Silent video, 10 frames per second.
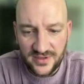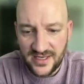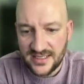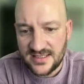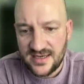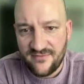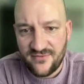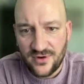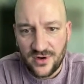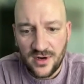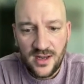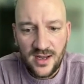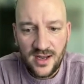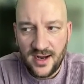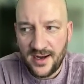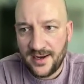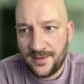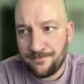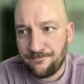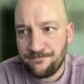It's never,
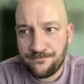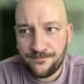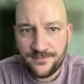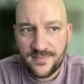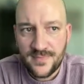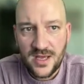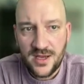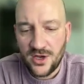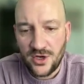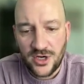you're